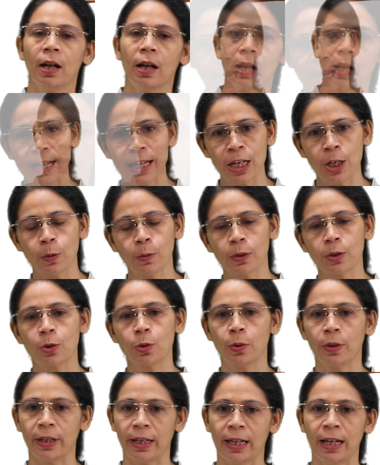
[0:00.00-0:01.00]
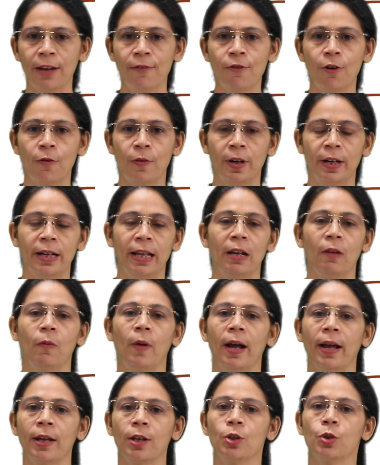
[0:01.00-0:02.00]
n equals to del f over del
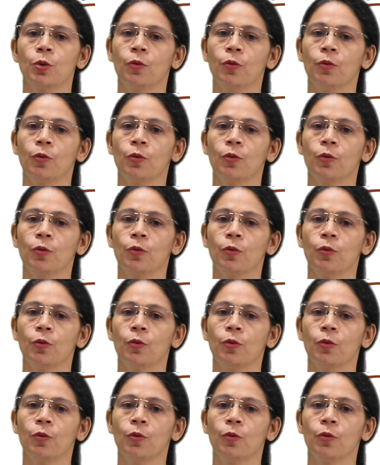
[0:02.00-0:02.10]
y